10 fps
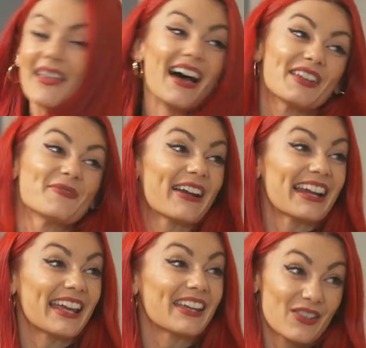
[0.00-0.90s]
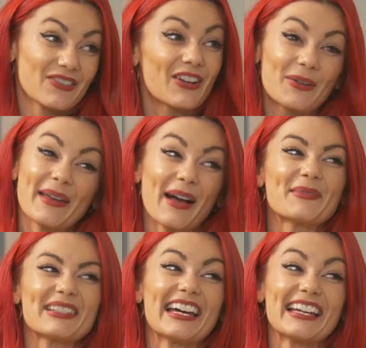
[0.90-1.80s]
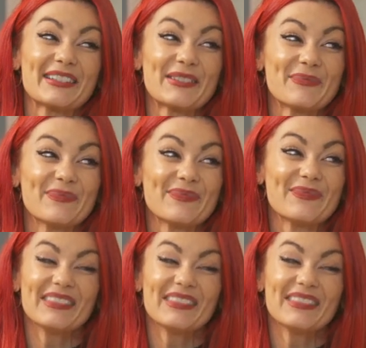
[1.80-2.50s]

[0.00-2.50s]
Are you ready? You can follow me upstairs. Okay.